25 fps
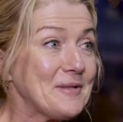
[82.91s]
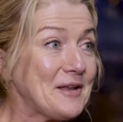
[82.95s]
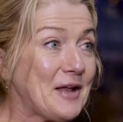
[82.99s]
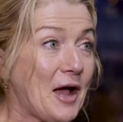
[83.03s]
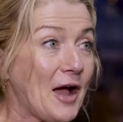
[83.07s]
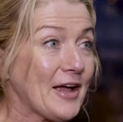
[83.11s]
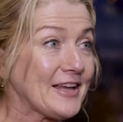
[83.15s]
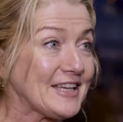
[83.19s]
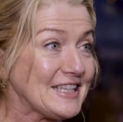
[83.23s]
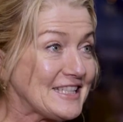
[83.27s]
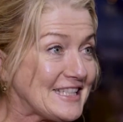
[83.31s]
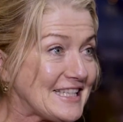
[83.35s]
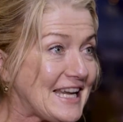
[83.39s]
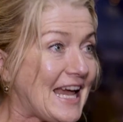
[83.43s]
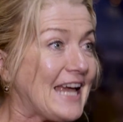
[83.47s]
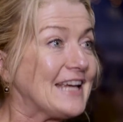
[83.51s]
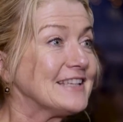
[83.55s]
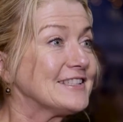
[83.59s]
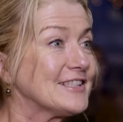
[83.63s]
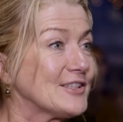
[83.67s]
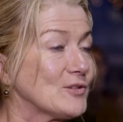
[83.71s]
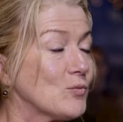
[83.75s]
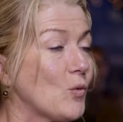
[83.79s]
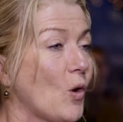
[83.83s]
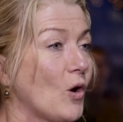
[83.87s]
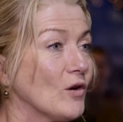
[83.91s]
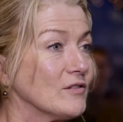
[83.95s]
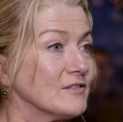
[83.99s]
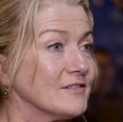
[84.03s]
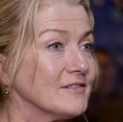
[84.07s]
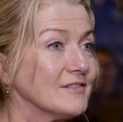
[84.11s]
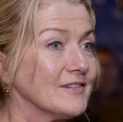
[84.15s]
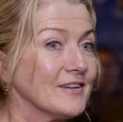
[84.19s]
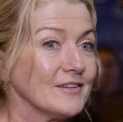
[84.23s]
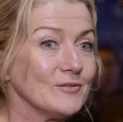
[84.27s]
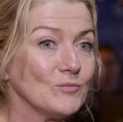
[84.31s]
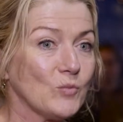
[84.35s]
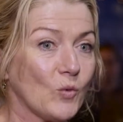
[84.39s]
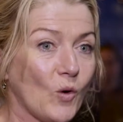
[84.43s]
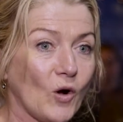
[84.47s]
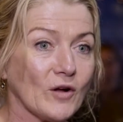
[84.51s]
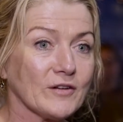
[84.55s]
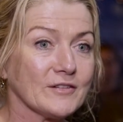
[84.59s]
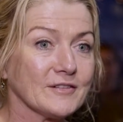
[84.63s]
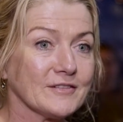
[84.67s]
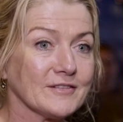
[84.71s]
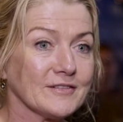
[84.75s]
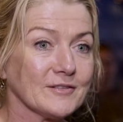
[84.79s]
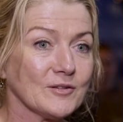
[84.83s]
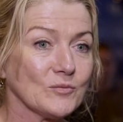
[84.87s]
I can taste
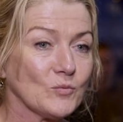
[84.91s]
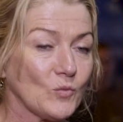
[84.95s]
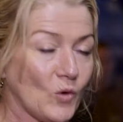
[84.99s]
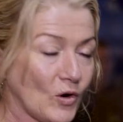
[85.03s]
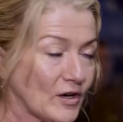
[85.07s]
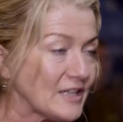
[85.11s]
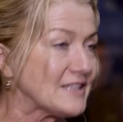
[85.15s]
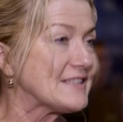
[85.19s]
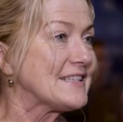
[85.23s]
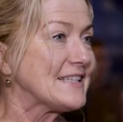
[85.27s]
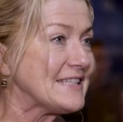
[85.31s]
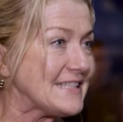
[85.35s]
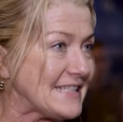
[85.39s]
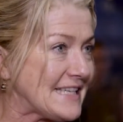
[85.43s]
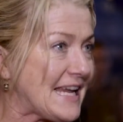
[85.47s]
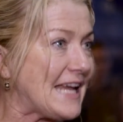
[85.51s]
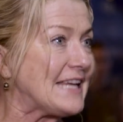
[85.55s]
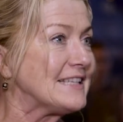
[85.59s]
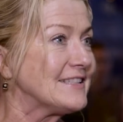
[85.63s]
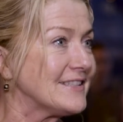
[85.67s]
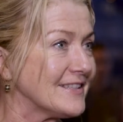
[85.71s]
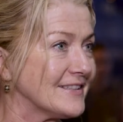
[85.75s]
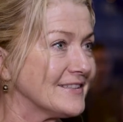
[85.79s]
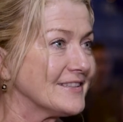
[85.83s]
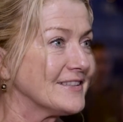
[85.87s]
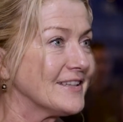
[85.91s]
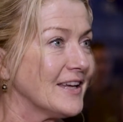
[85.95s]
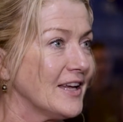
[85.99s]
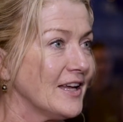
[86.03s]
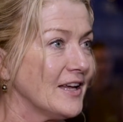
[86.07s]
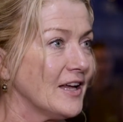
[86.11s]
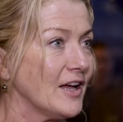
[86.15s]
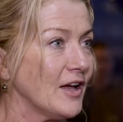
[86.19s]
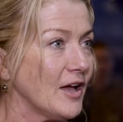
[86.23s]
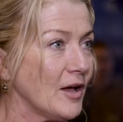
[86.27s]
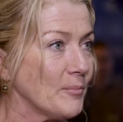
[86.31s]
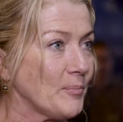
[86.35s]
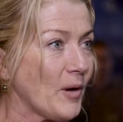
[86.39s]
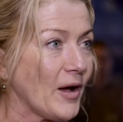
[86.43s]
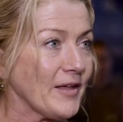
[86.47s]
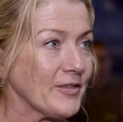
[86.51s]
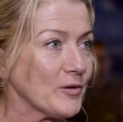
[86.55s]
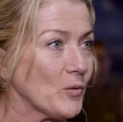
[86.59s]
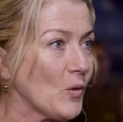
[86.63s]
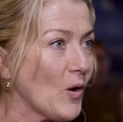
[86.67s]
what is intended by the